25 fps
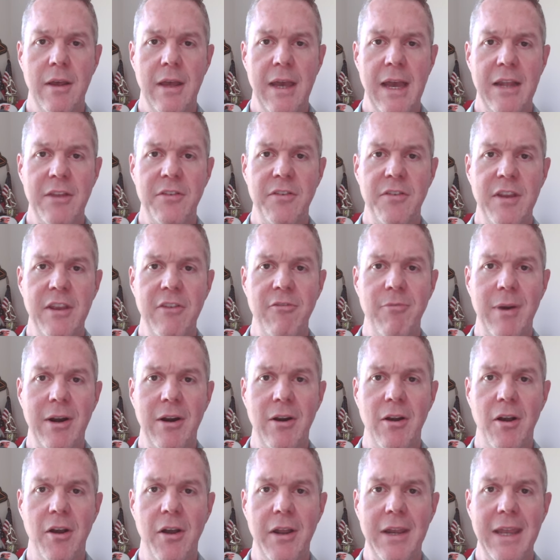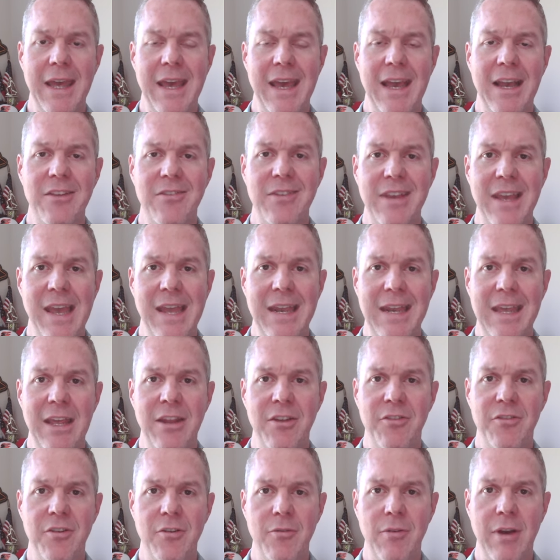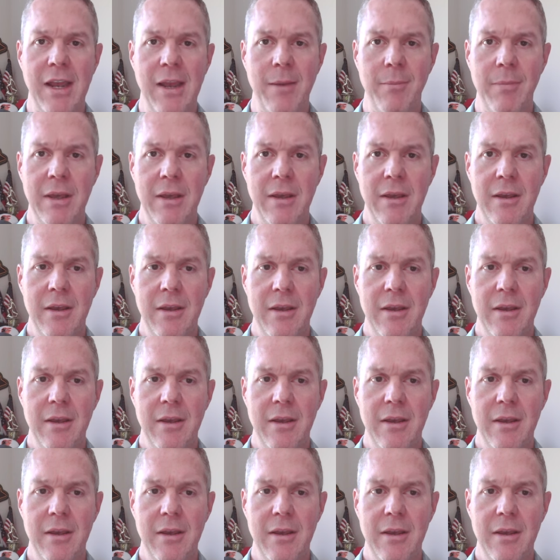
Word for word: at Steve Merrill on X and Instagram.